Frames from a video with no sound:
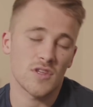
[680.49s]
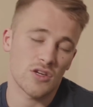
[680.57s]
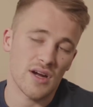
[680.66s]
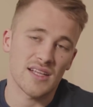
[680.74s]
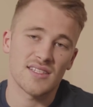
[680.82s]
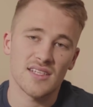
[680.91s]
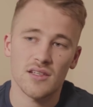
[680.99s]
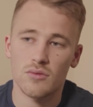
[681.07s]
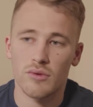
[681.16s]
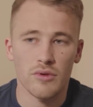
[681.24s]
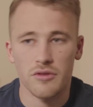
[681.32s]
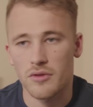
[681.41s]
Granted,
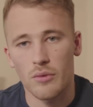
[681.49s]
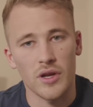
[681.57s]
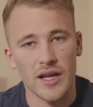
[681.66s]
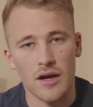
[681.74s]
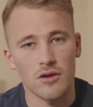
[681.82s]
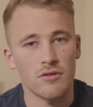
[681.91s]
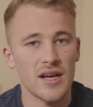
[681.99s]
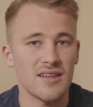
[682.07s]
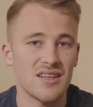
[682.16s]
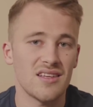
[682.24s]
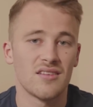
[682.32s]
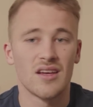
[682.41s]
we were 3-1 down
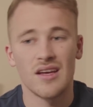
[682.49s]
already,